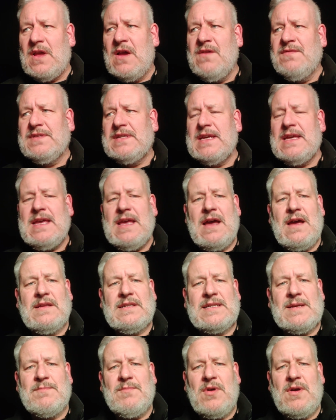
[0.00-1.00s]
Obviously,
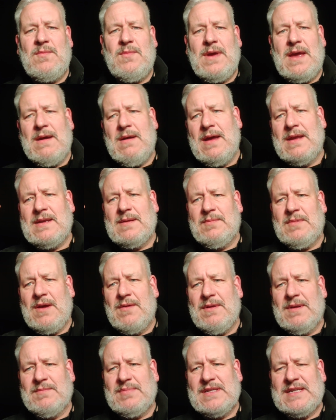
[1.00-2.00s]
at some point we end up
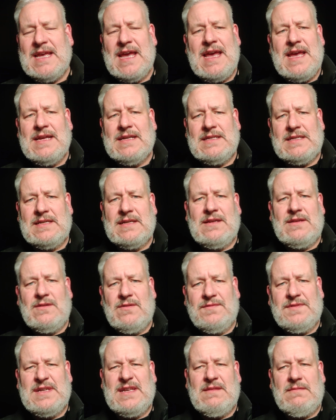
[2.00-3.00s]
going upstairs, and
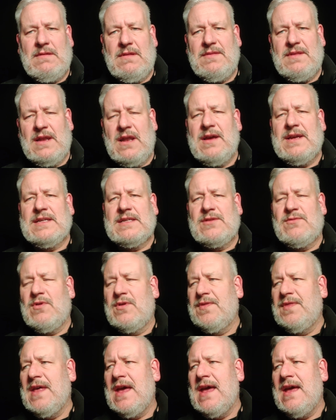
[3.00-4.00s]
obviously the lights are
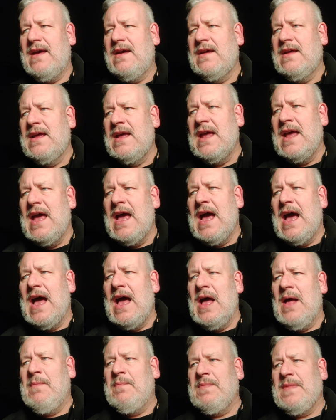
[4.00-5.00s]
on there.
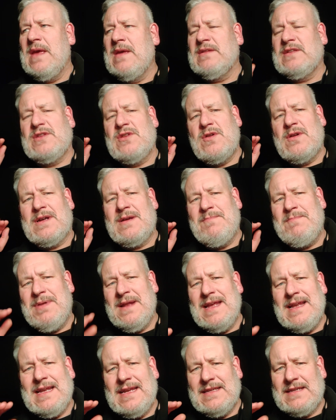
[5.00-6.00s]
It's not
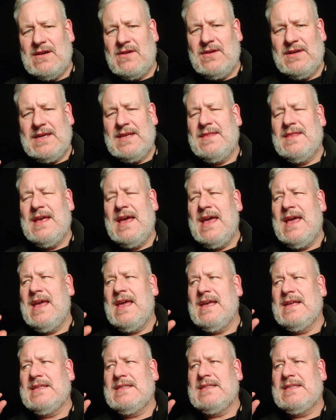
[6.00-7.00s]
completely dark in there.
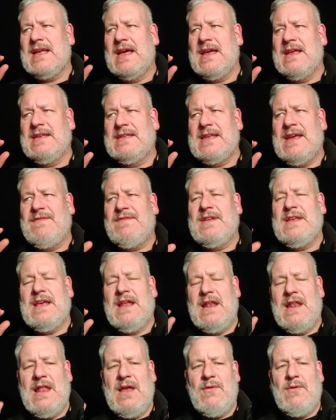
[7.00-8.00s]
It's definitely
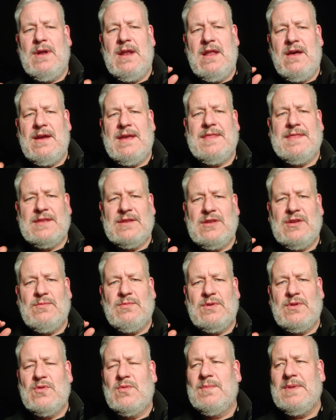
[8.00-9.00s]
a lower light than you
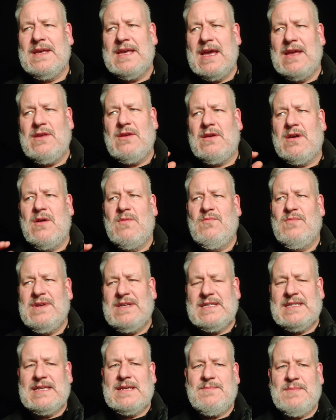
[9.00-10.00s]
would normally get. You can't
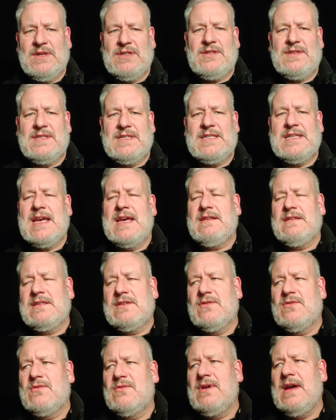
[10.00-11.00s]
really see much of the
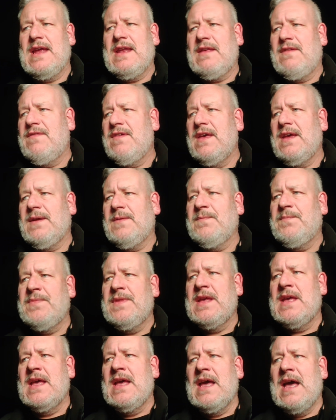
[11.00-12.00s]
sets or anything.
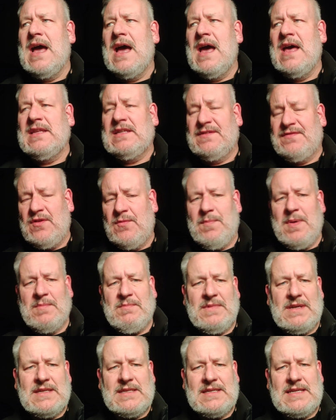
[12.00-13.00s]
There's a few
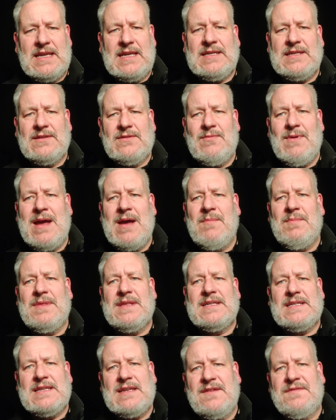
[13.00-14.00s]
pumpkins littered around, but
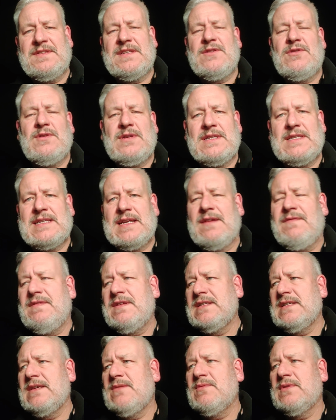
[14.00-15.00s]
there's enough so you can
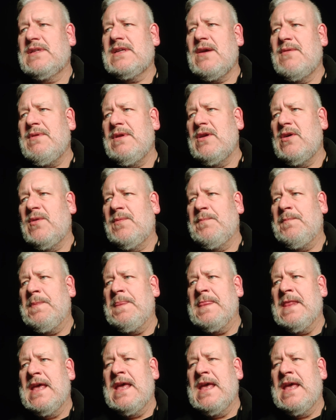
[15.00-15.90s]
safely see what's going on.